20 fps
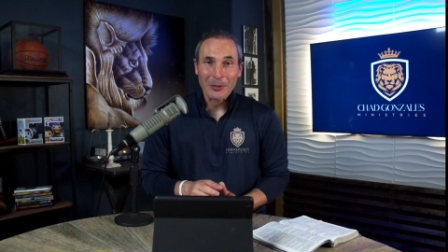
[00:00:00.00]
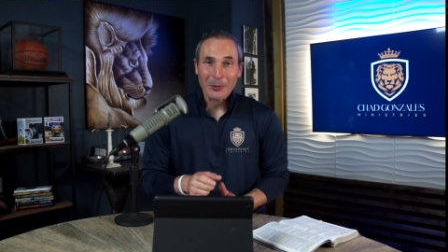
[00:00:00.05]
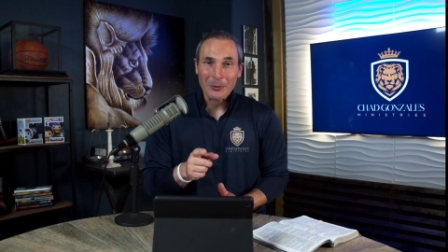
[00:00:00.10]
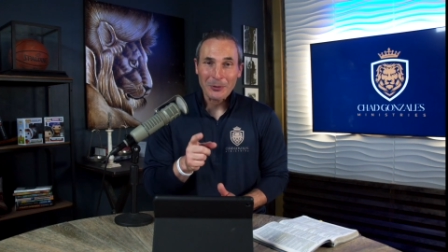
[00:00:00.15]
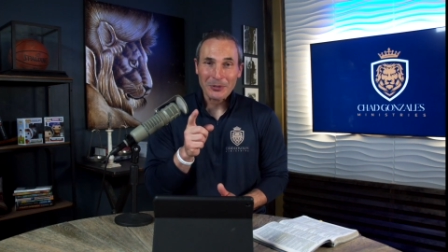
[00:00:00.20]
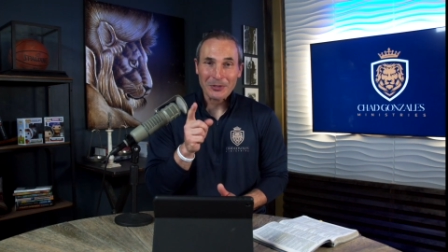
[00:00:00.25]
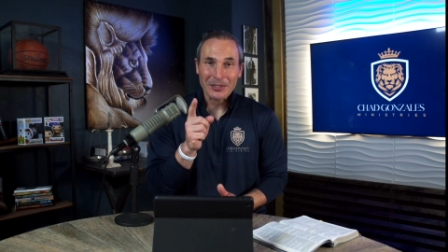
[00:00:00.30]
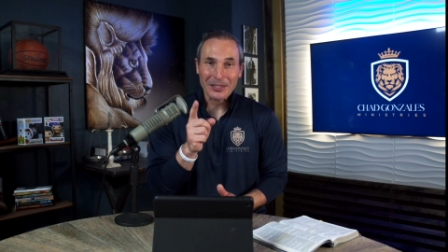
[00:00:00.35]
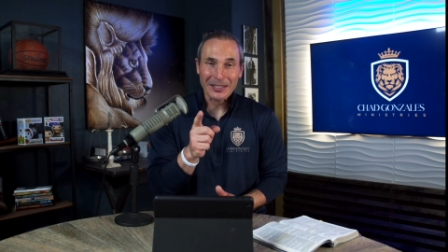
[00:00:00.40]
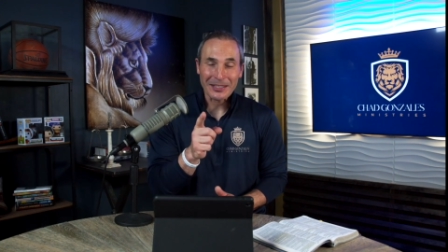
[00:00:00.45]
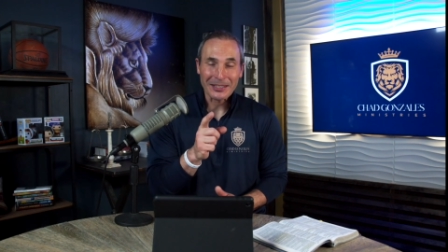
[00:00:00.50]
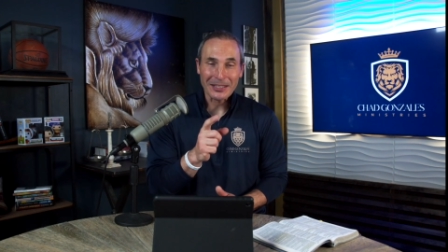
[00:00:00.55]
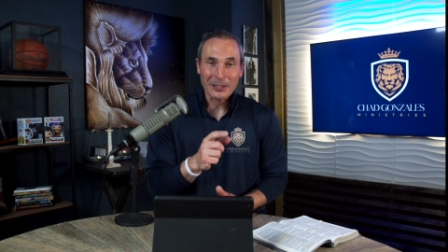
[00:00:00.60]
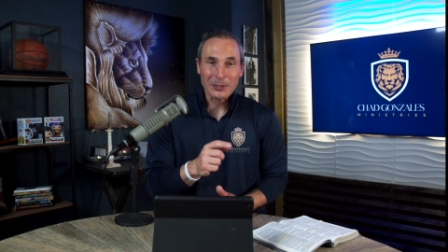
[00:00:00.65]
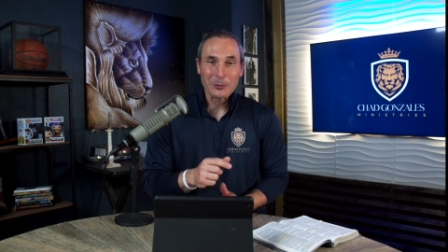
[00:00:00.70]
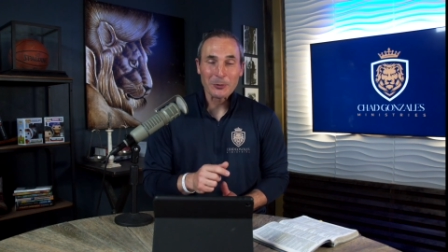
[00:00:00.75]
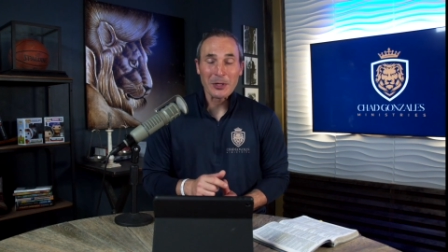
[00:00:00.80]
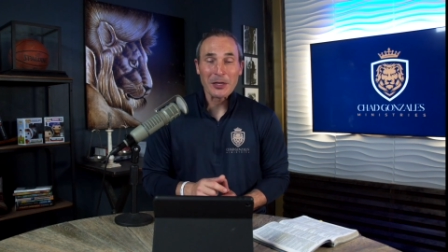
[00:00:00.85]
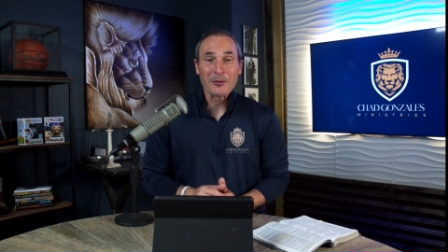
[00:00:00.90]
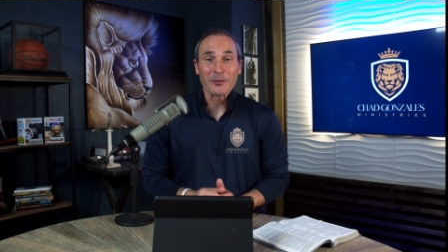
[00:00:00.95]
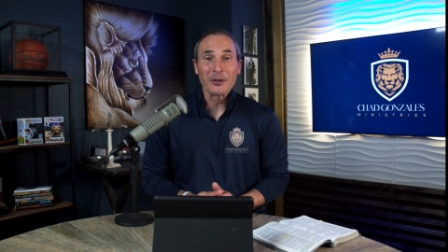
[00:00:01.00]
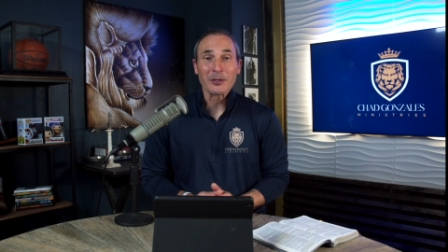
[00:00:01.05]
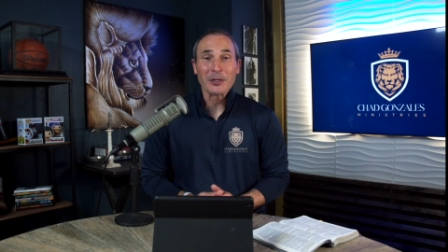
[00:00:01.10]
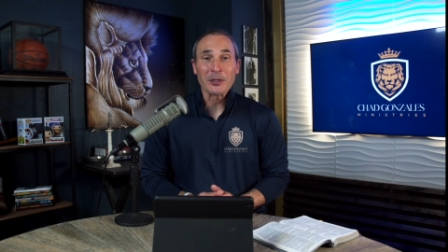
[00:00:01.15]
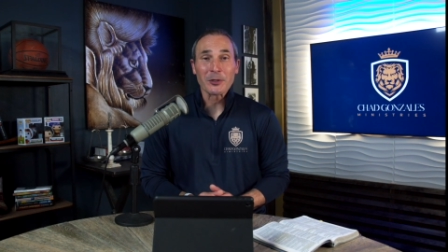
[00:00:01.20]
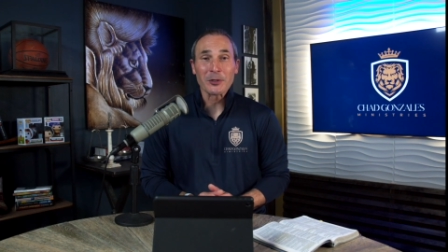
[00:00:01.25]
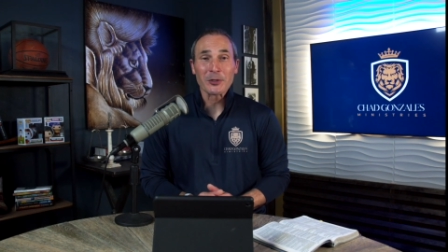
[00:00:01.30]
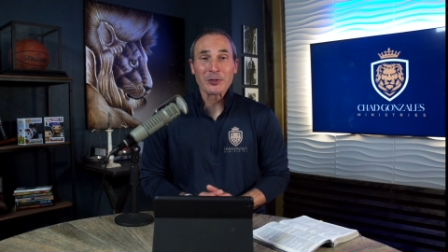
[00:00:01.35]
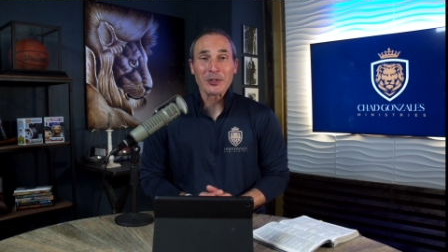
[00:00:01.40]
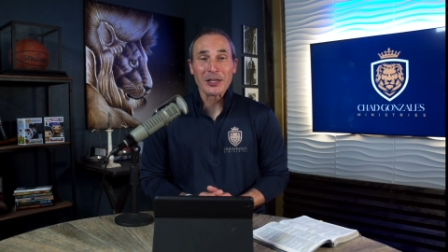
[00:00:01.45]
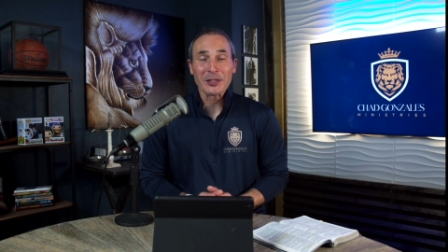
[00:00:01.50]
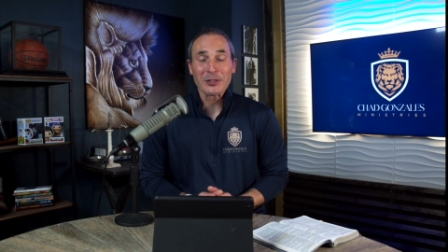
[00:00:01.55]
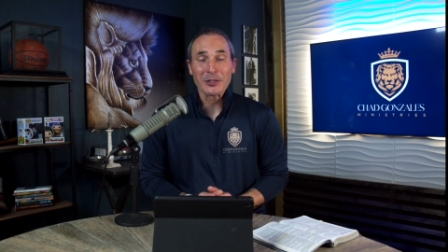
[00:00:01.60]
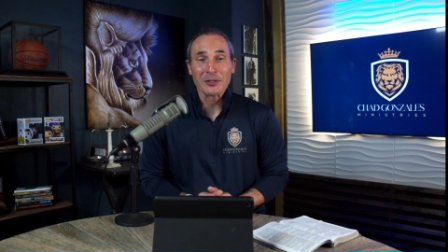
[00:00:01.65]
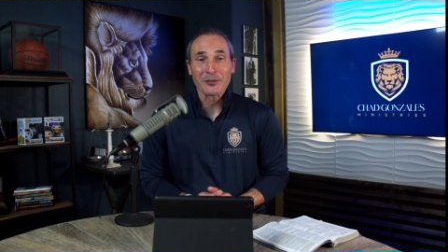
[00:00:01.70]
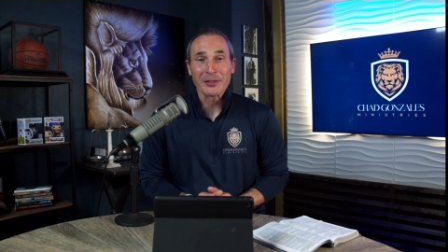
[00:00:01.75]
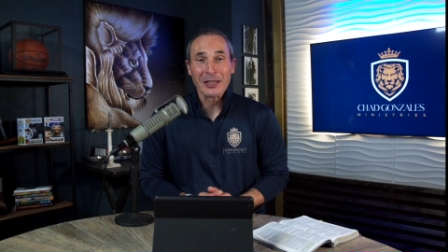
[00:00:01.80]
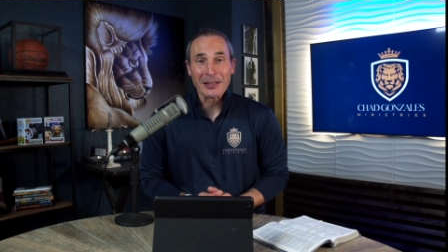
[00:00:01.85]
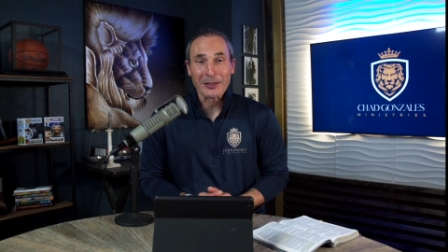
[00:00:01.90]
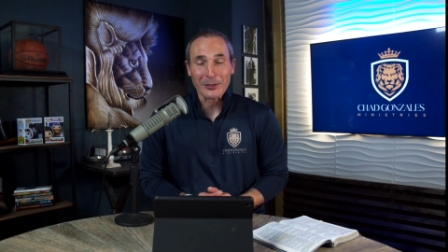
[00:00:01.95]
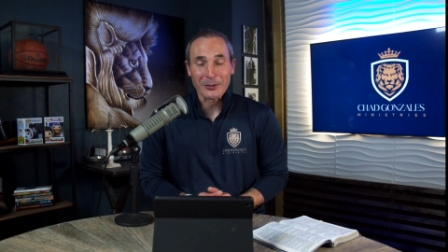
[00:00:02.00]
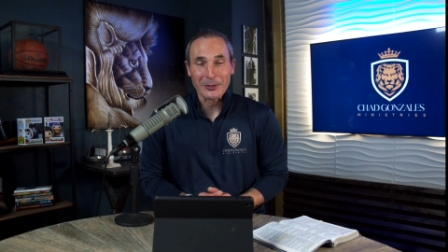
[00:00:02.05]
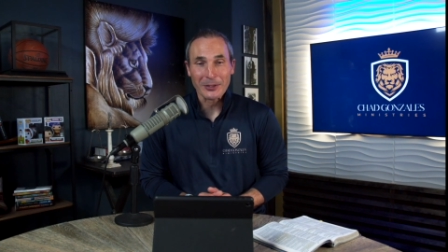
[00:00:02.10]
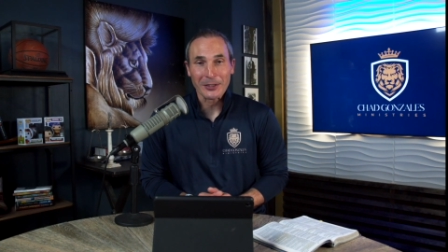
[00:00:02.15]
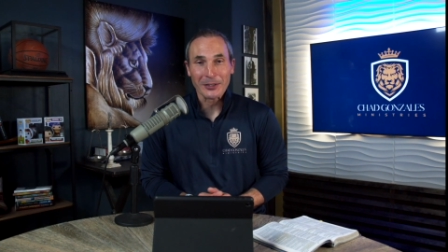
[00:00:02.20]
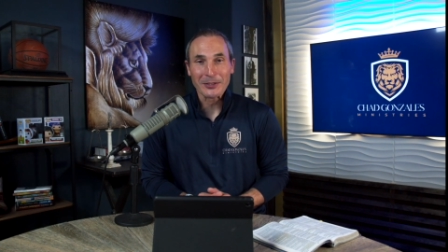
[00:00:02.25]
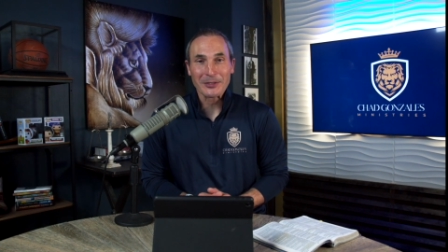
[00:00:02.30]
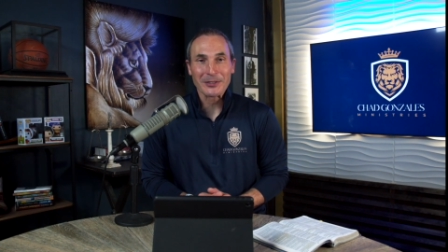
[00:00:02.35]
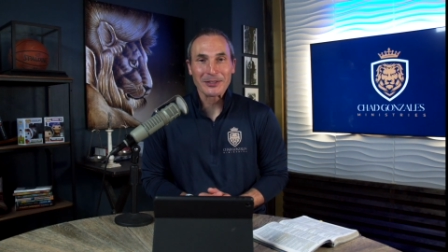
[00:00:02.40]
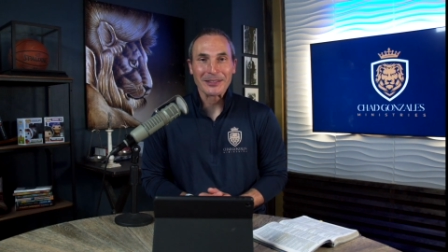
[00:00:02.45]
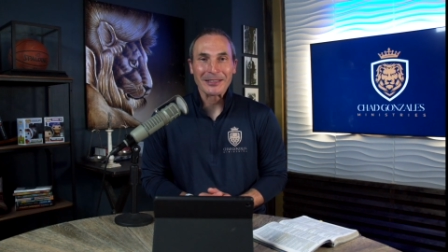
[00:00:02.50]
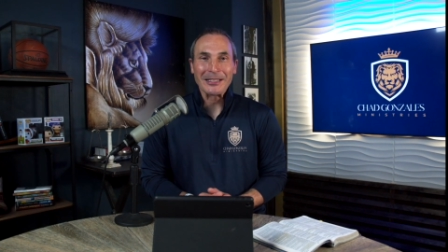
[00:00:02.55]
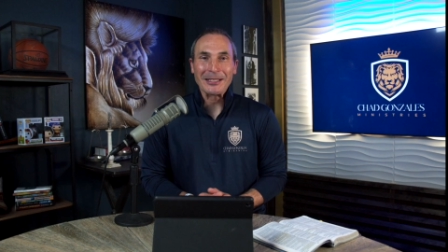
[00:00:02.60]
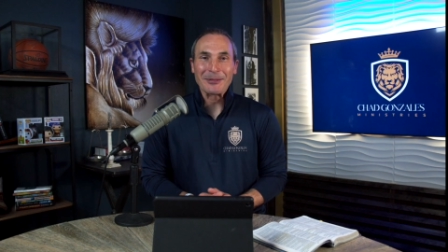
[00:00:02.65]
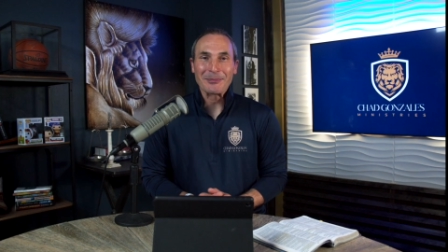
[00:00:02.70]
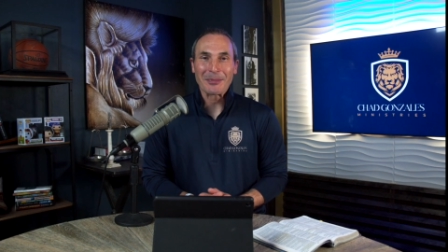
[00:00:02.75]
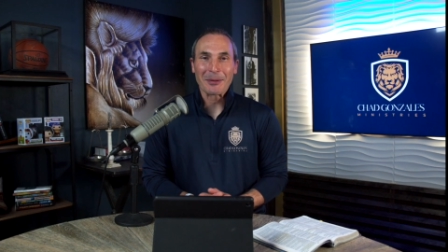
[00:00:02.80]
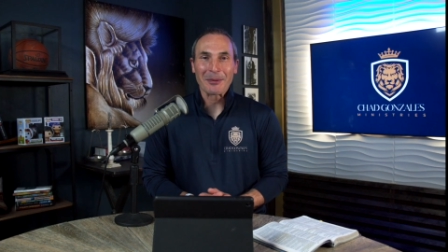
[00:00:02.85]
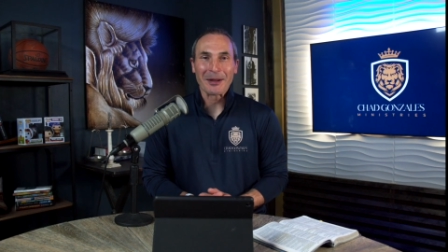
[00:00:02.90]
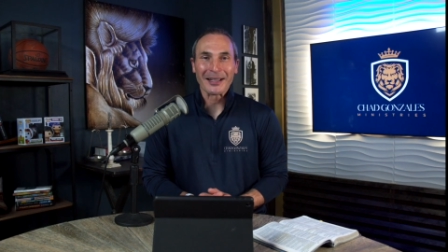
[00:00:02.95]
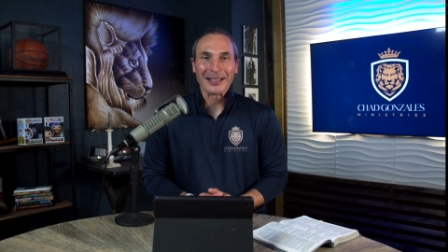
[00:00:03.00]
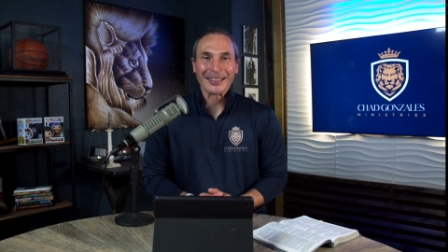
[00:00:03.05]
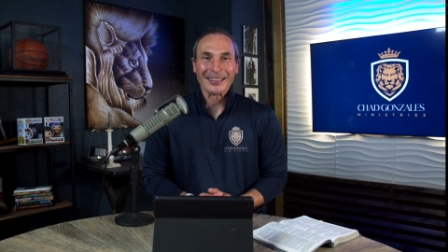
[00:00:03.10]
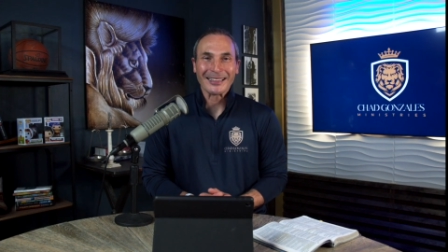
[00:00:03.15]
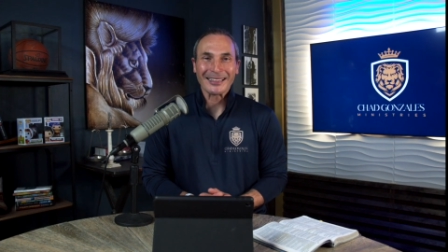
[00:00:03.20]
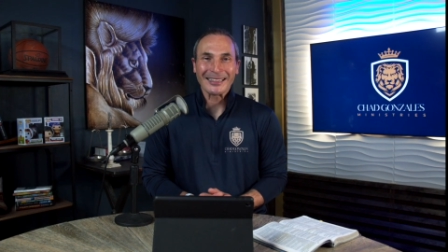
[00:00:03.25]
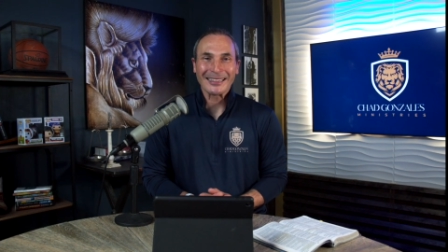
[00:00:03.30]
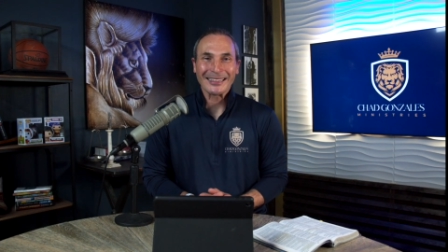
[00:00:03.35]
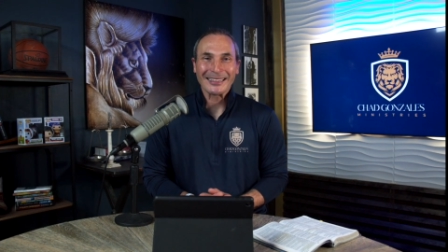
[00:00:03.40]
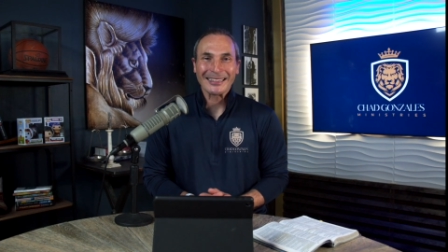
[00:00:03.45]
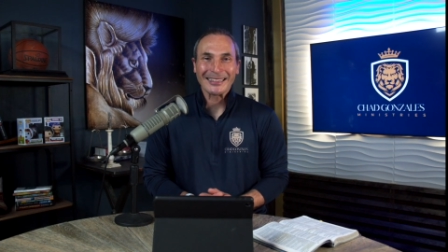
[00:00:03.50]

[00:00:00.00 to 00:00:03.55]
We'll see you next week for another session of Healing Talks. Bye-bye.